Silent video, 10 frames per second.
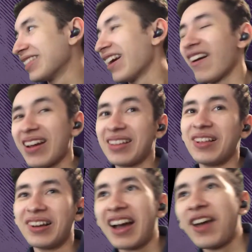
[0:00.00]
Alright,
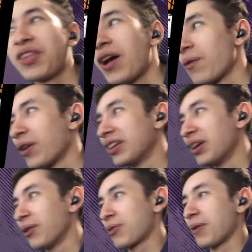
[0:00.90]
look, I thought
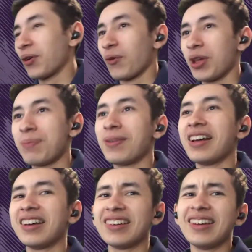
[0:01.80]
Rindo was about a
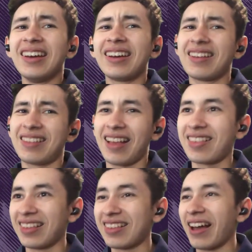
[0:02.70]
replay, because that's
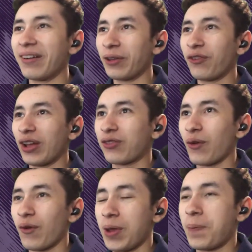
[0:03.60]
the sound effect for
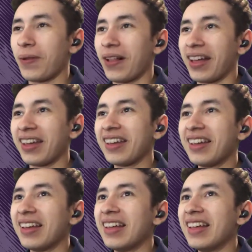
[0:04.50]
replay.
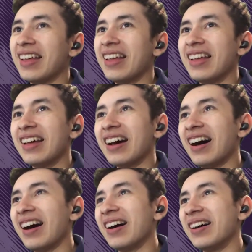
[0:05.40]

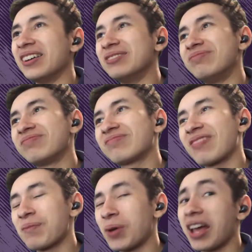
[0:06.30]
Um,
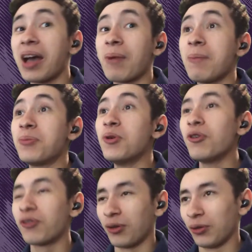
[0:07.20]
but I got
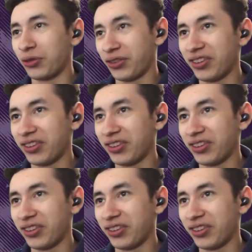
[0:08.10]
bamboozled.